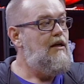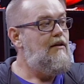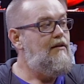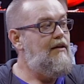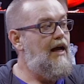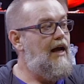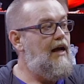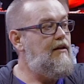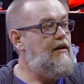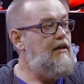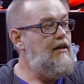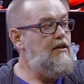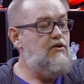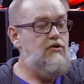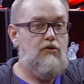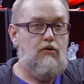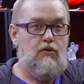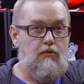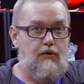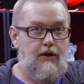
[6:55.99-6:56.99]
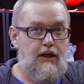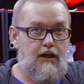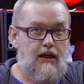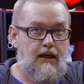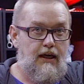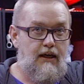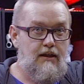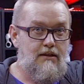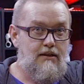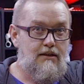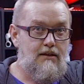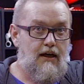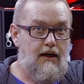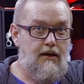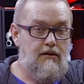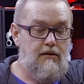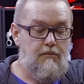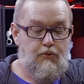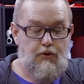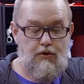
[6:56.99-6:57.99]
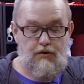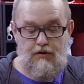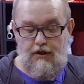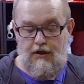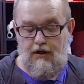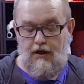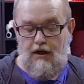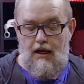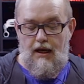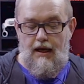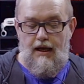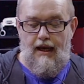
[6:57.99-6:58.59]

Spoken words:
that it's already inside the printer,